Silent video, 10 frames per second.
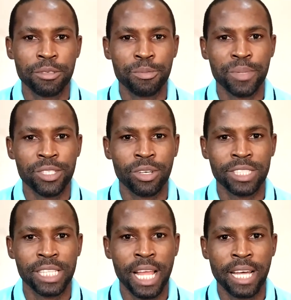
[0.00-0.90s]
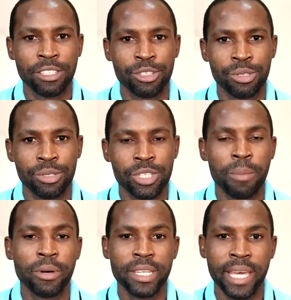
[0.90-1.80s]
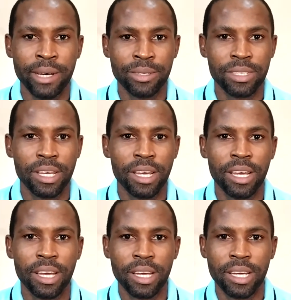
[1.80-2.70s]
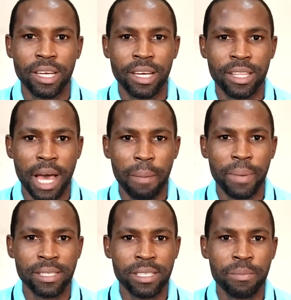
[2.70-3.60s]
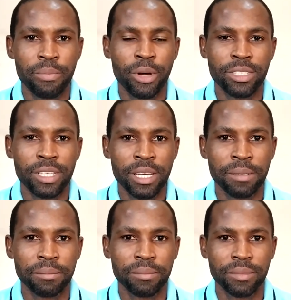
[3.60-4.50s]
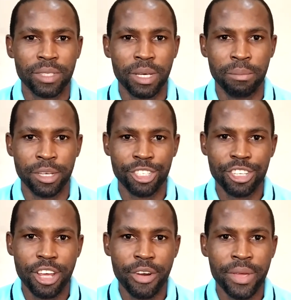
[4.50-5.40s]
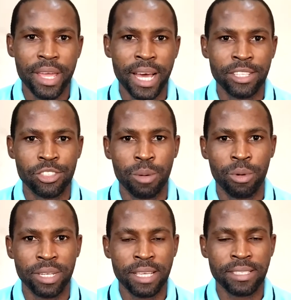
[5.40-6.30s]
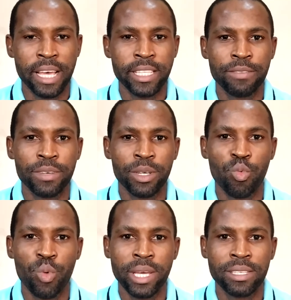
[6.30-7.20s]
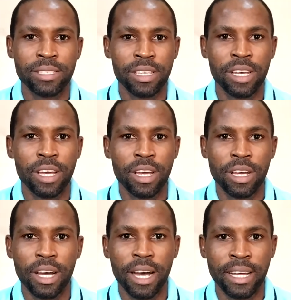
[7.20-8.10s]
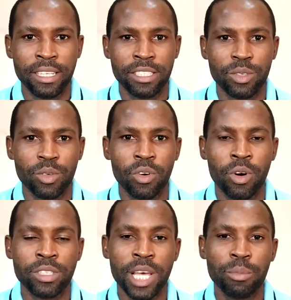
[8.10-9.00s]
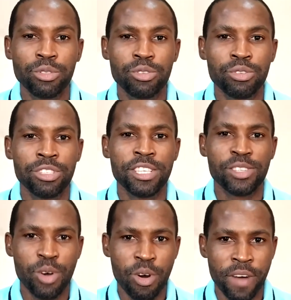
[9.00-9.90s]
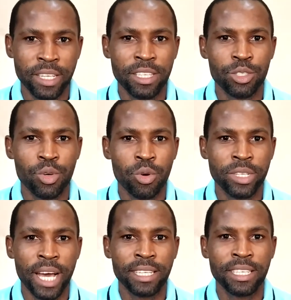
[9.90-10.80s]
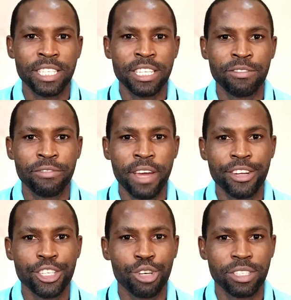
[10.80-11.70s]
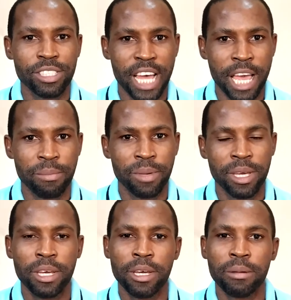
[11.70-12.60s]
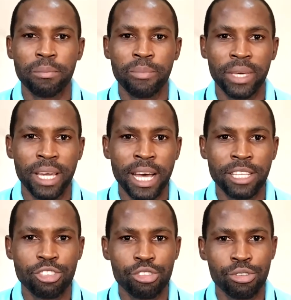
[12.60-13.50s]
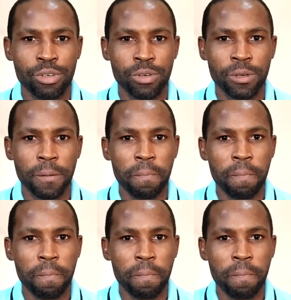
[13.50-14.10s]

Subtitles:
piece of land to somebody else, and that person brought in machinery and some other scientific ways and was able to discover this gold, and in a very short time began to